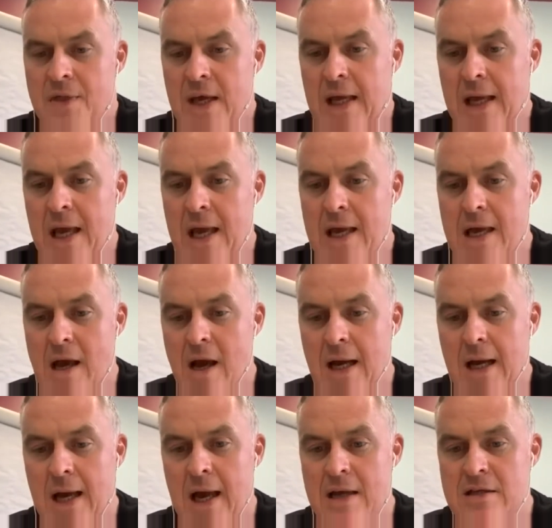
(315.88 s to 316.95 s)
key,
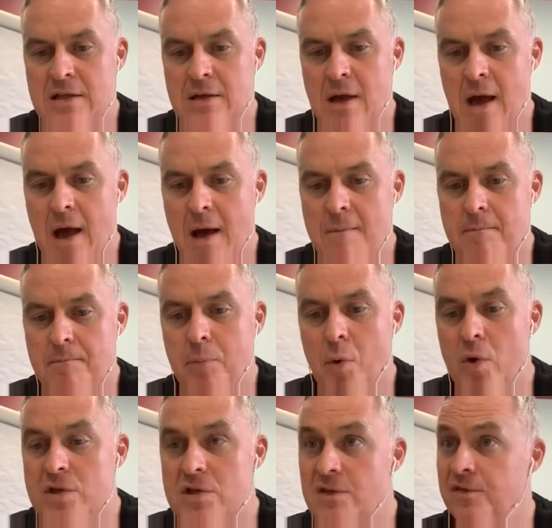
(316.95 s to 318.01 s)
I guess,
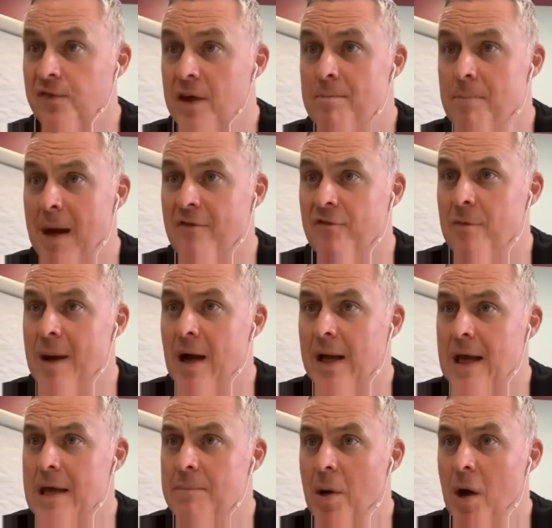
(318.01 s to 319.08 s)
points of feedback from our
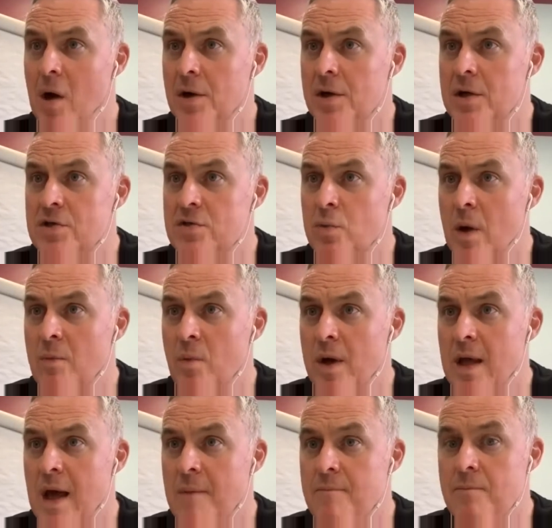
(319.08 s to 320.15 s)
key partners when
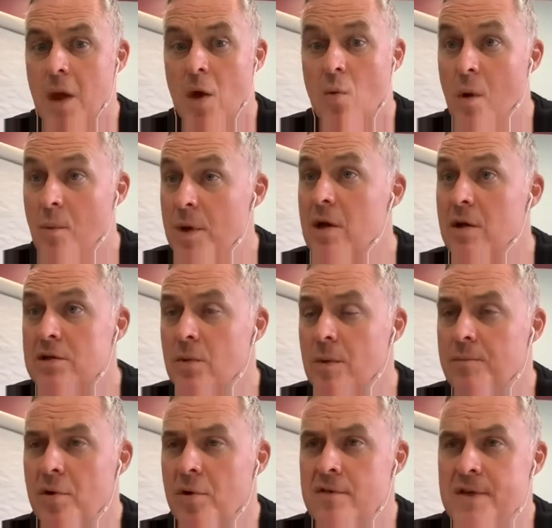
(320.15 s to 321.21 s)
we look
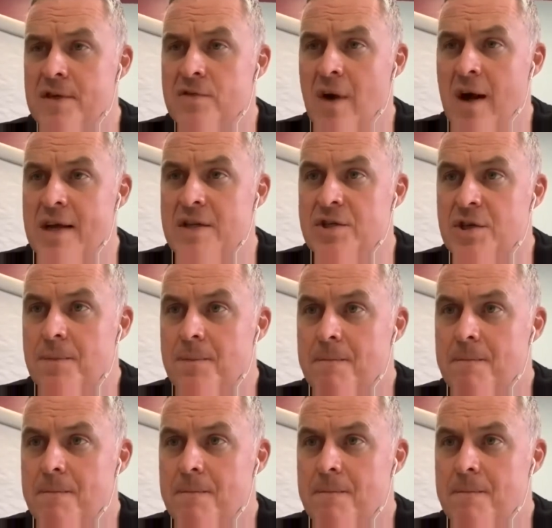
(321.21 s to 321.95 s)
to improve this range.